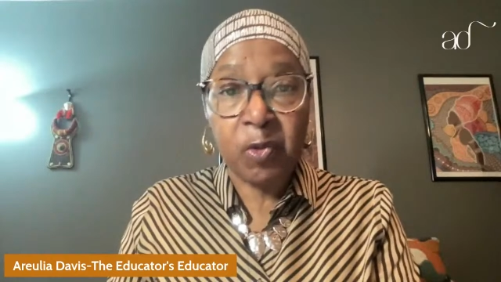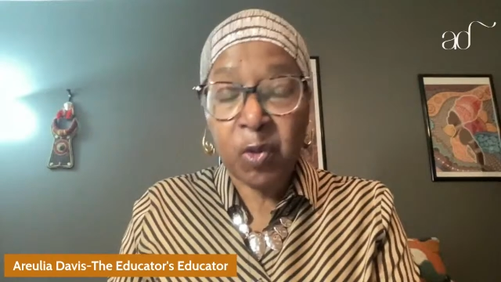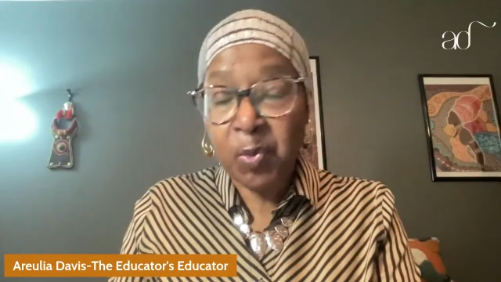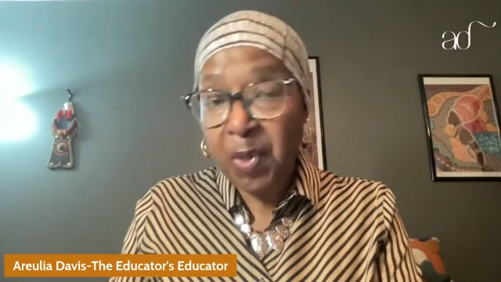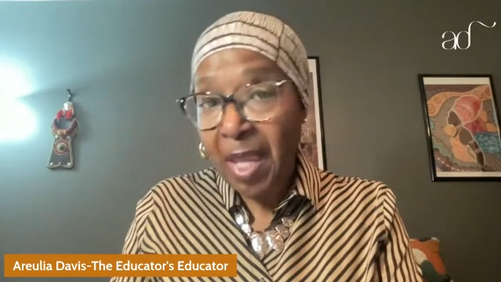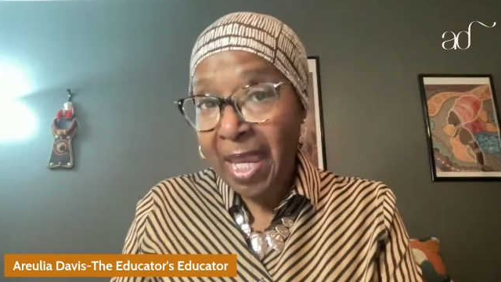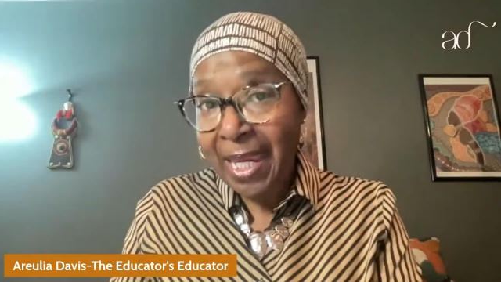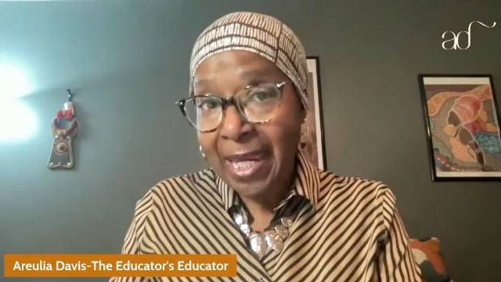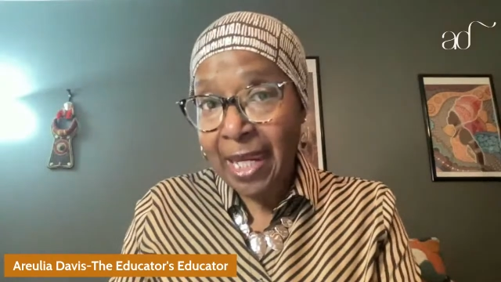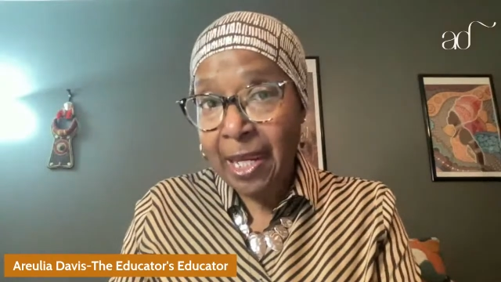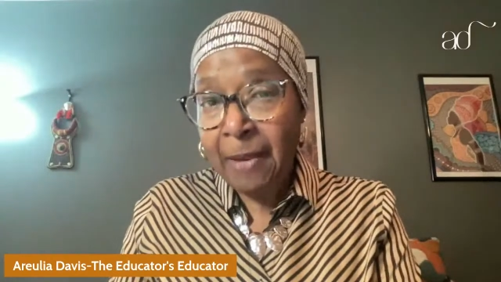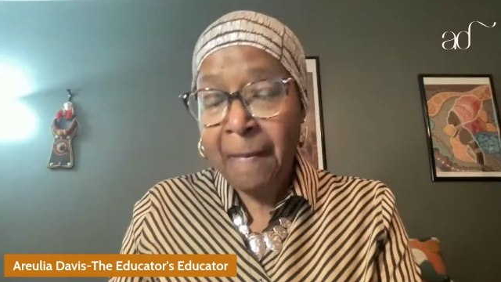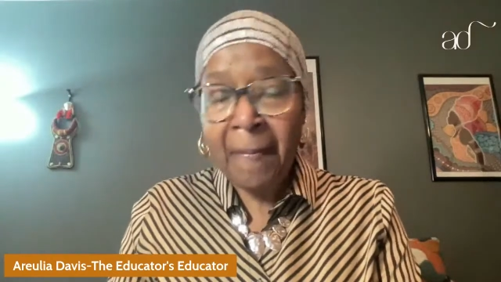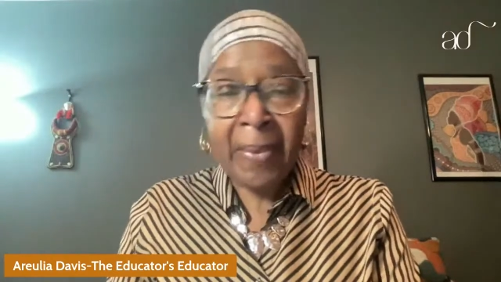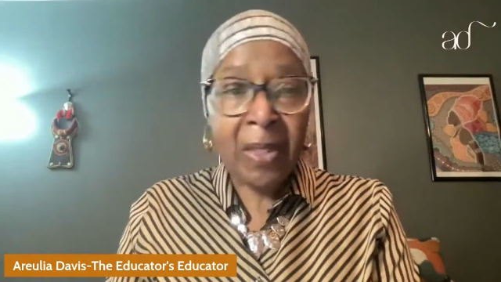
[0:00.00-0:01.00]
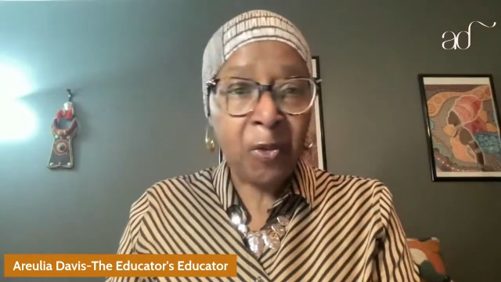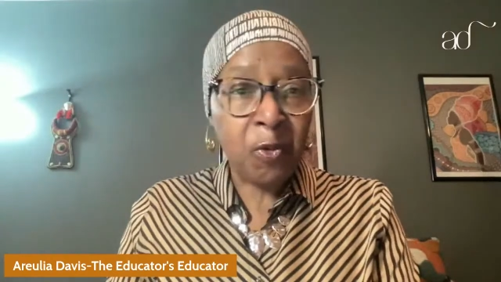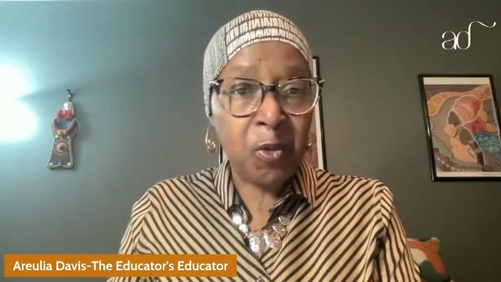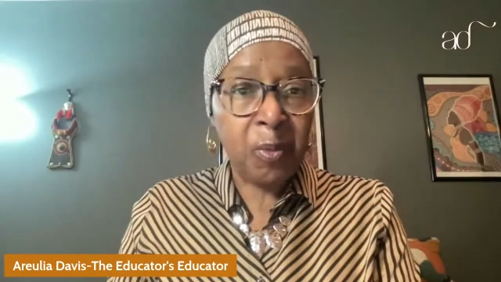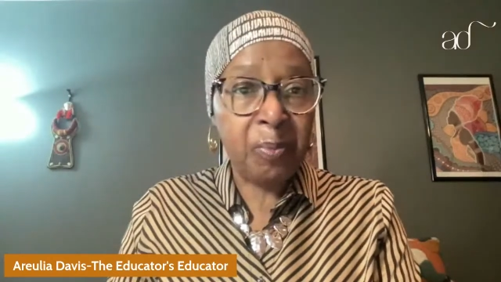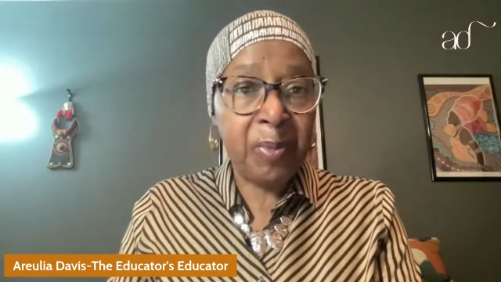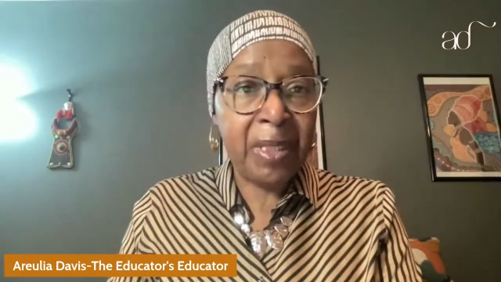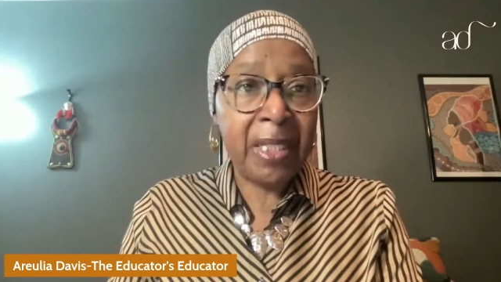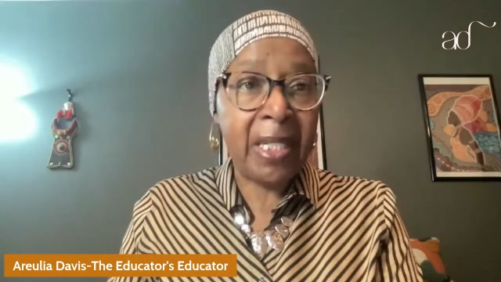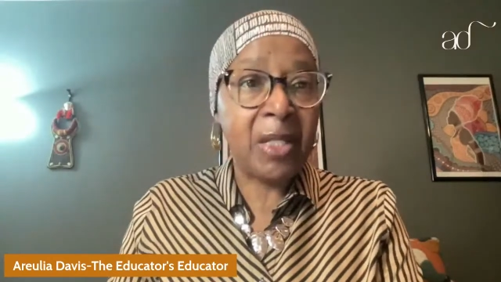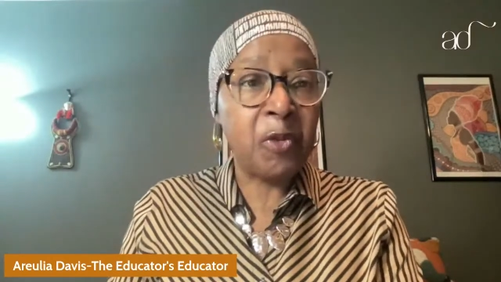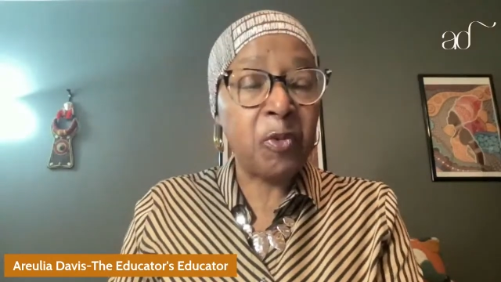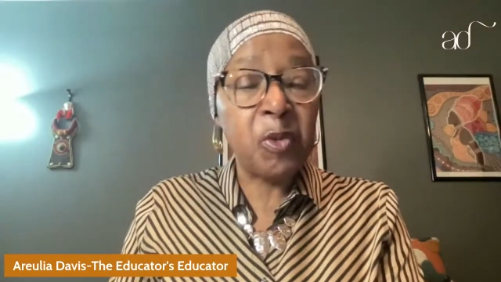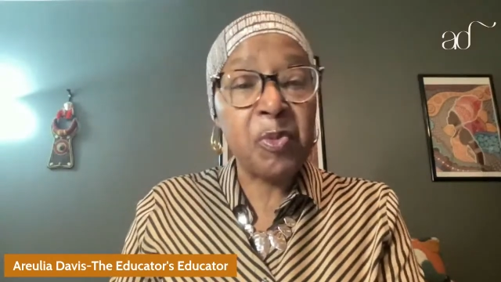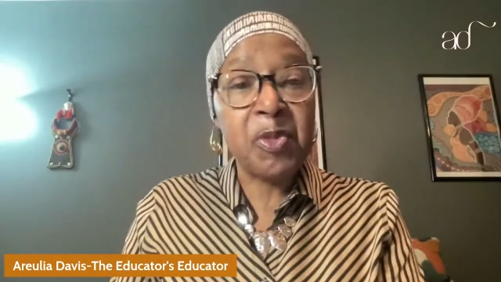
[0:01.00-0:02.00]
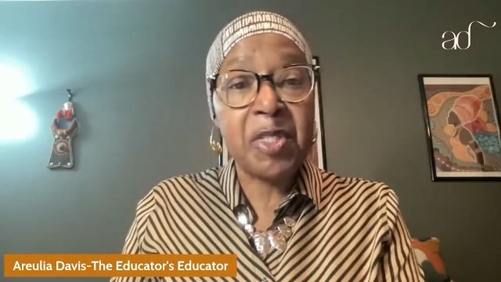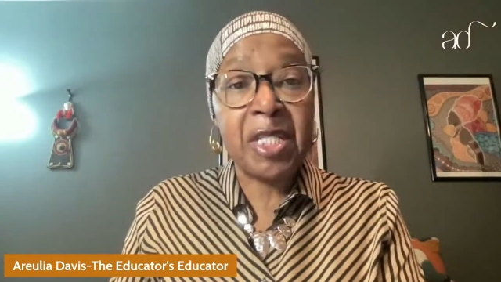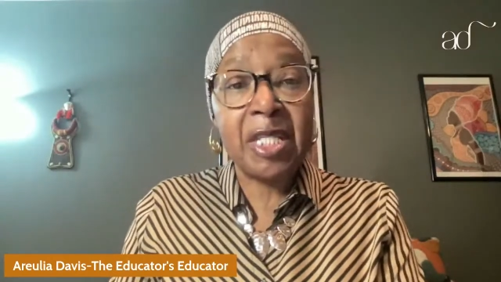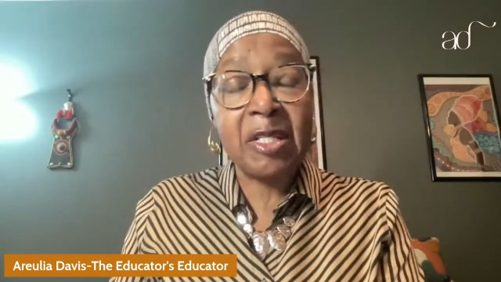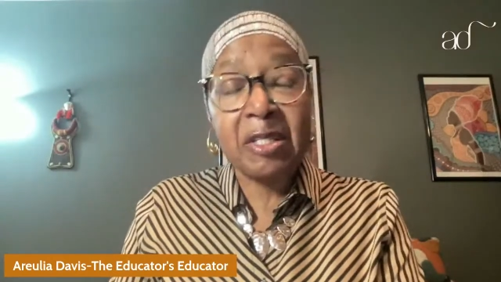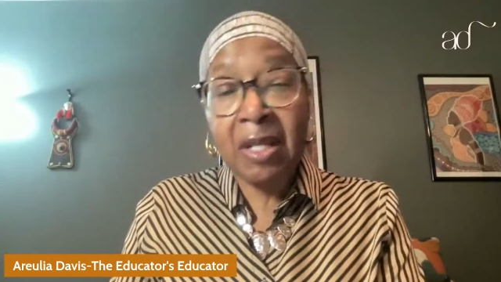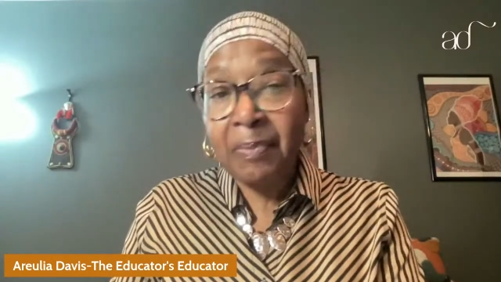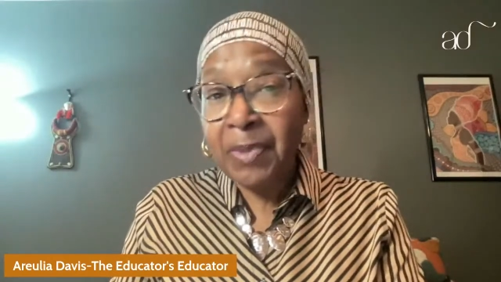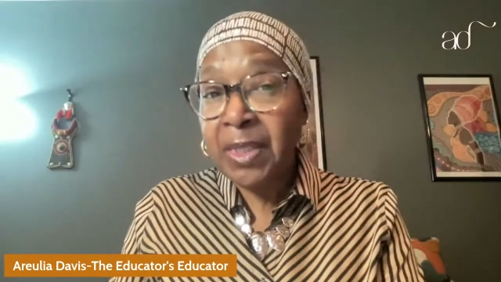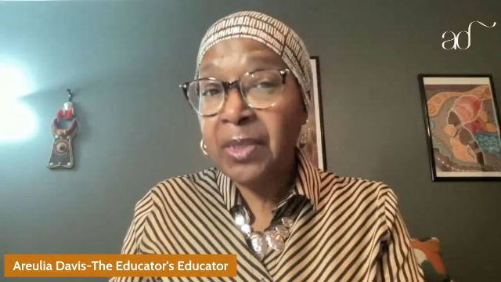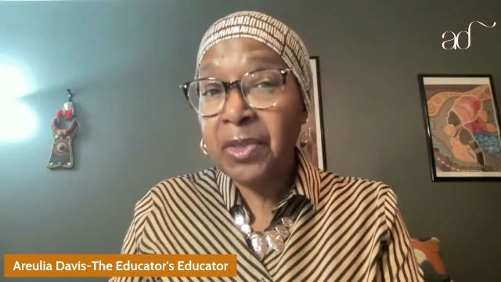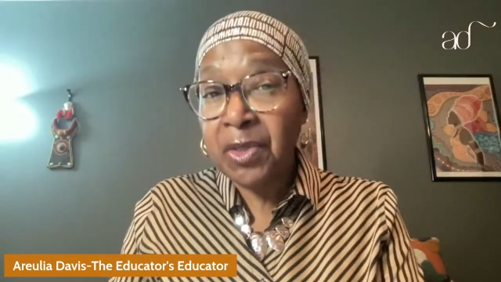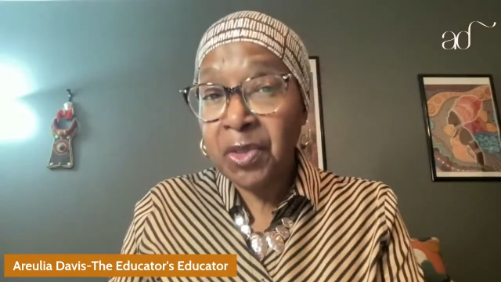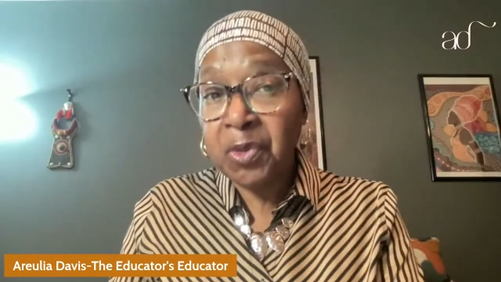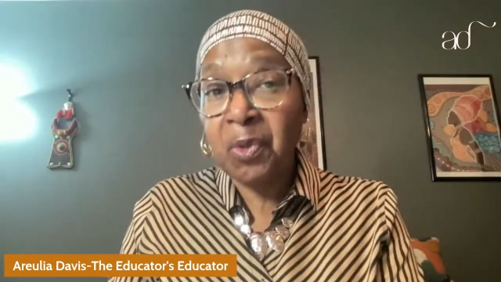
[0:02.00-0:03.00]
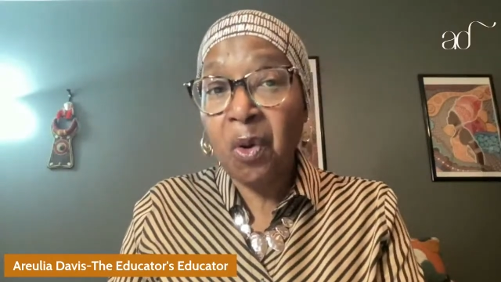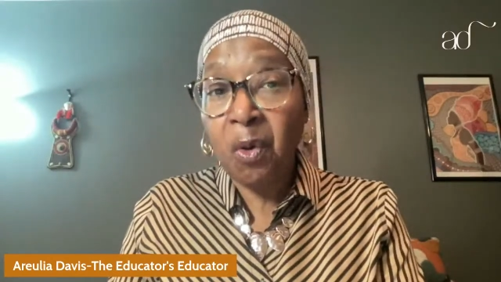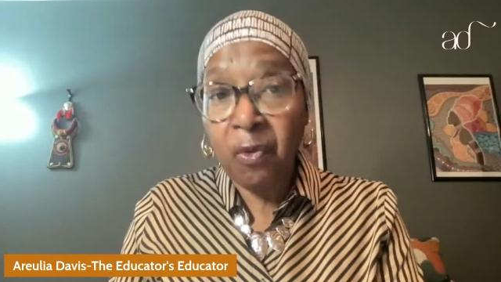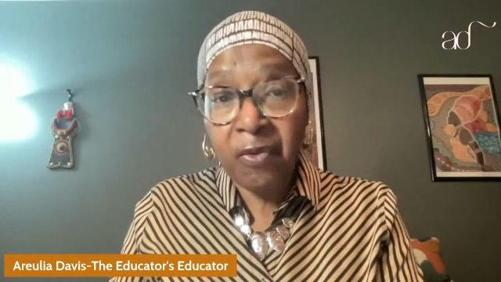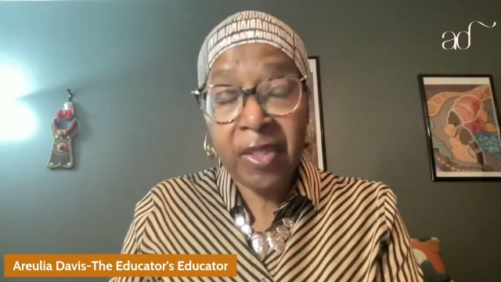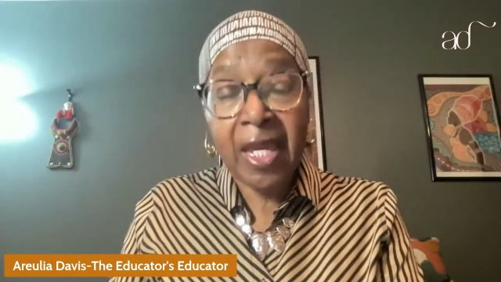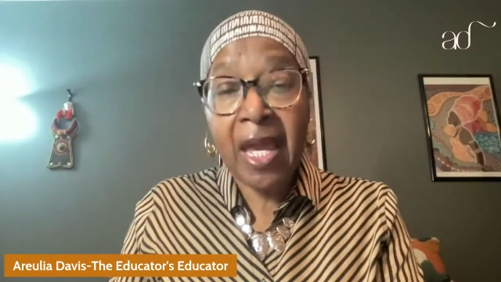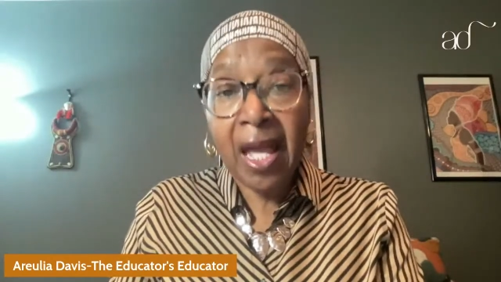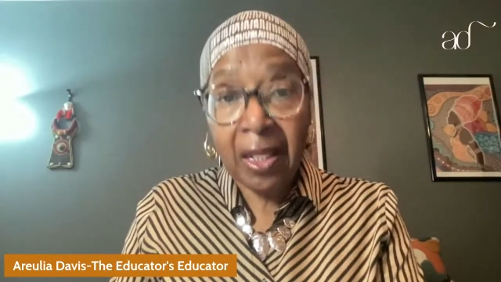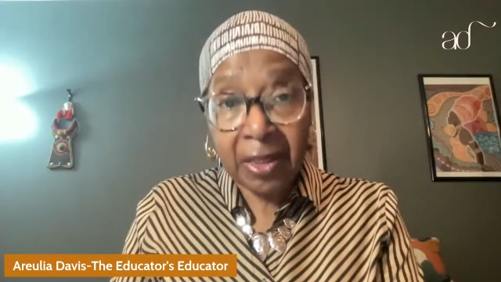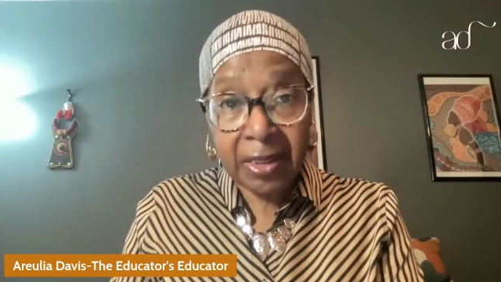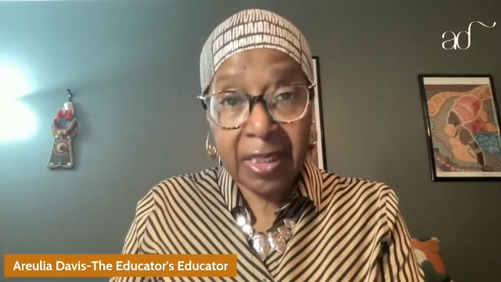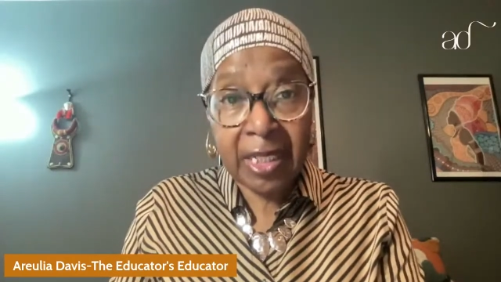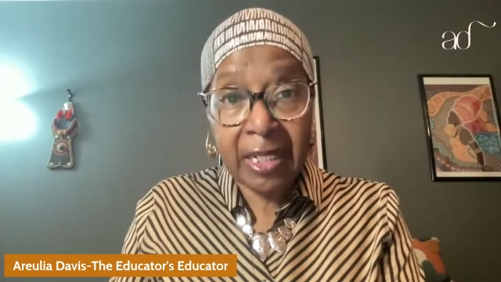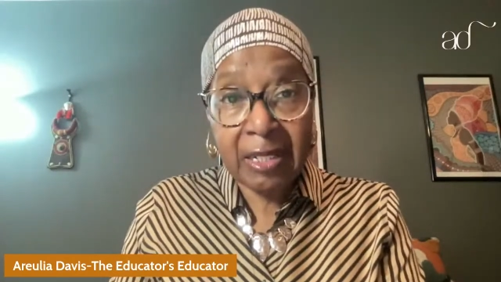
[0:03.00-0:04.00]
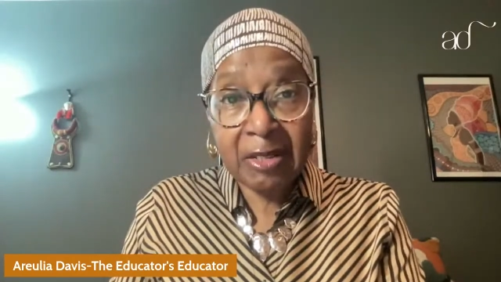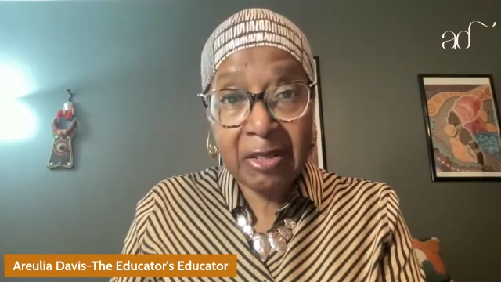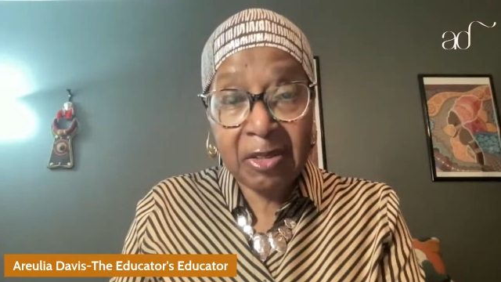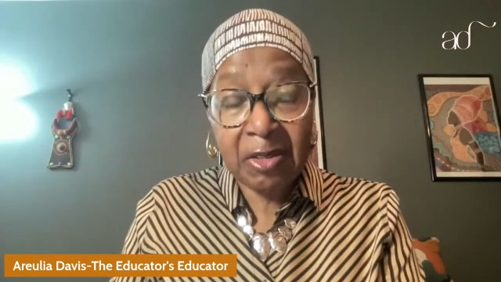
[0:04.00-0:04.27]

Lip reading: Group A, Group B, and Group C something to do over the holidays.